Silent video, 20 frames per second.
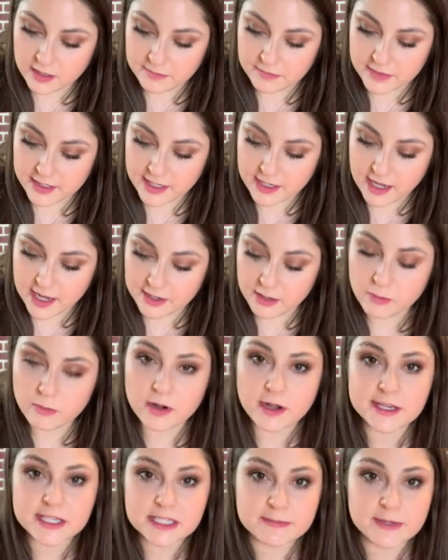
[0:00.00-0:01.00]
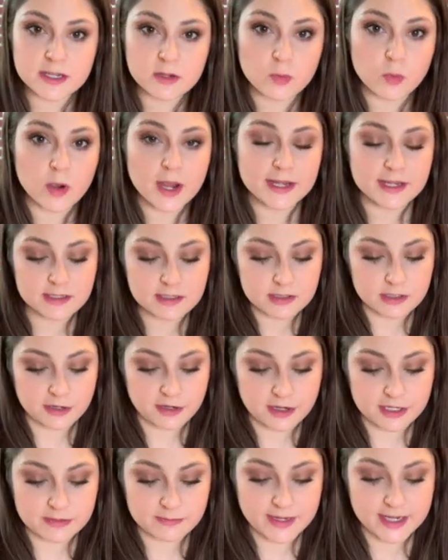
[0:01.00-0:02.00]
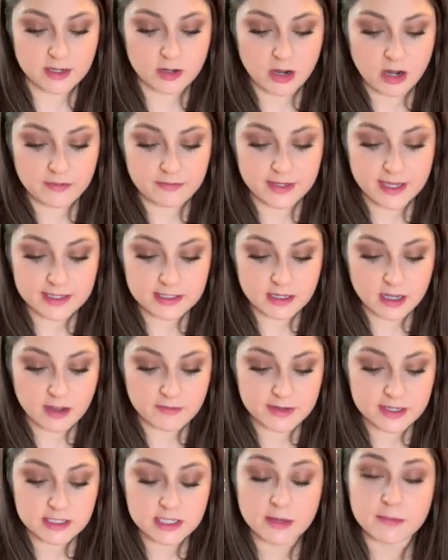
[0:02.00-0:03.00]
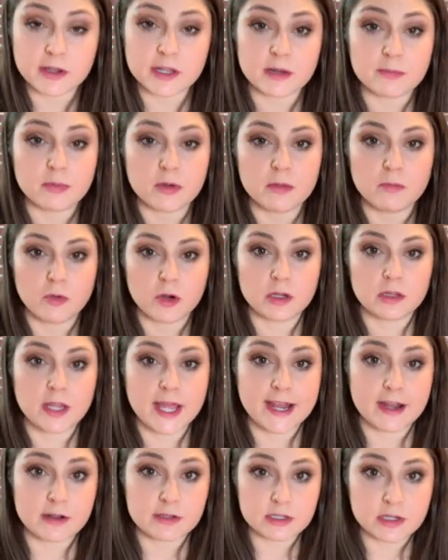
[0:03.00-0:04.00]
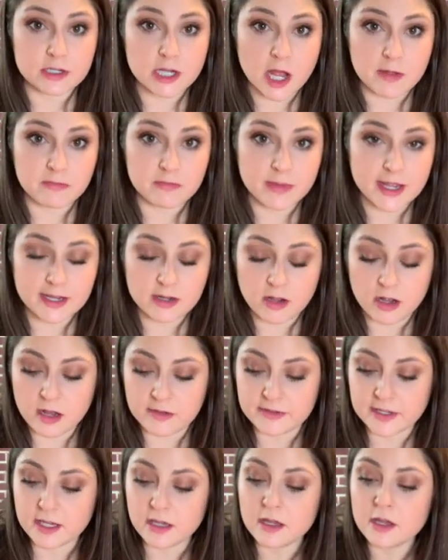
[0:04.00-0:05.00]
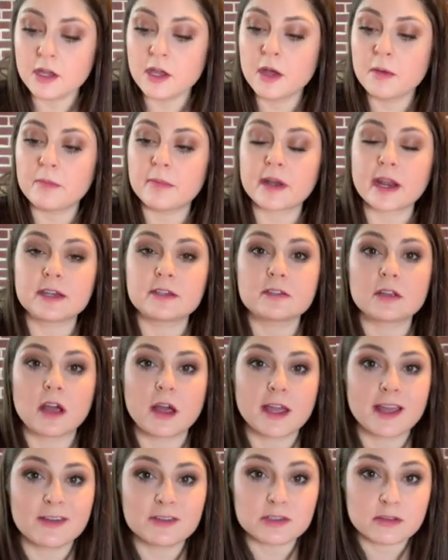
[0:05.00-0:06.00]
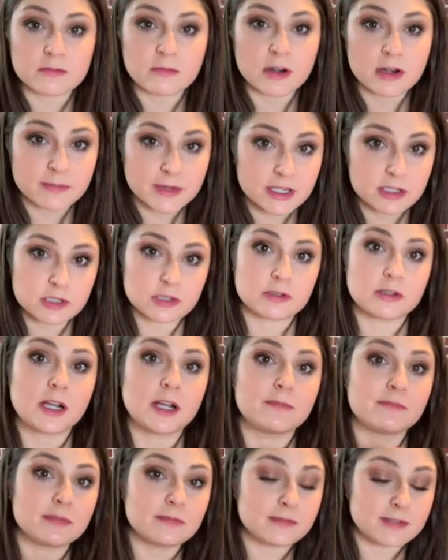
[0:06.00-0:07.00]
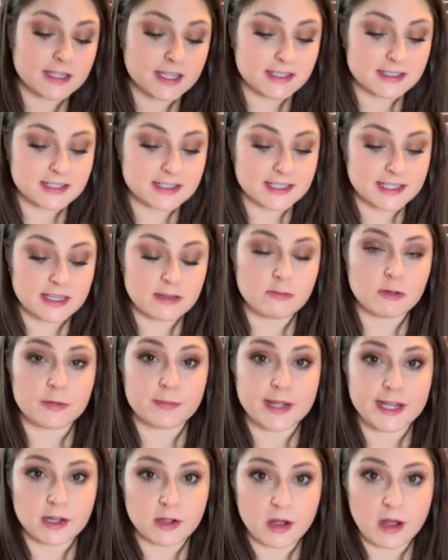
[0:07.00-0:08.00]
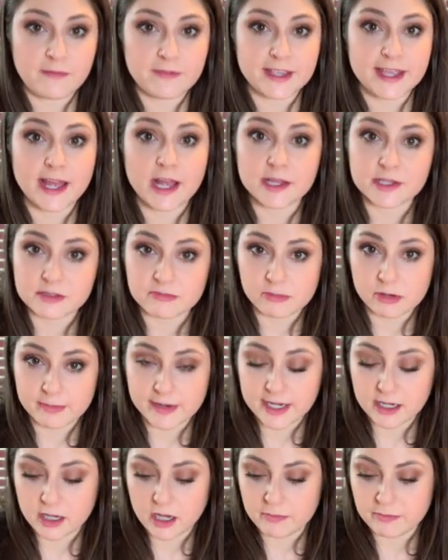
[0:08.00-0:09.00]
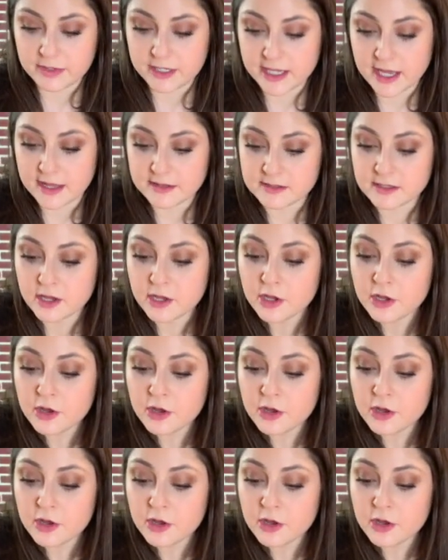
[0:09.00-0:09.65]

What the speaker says: I don't want it to be quite as dark as my coffee is. Obviously I'm gonna put more layers on top of my coffee, but I also wanna make sure I can see where my coffee ends and where my cup begins.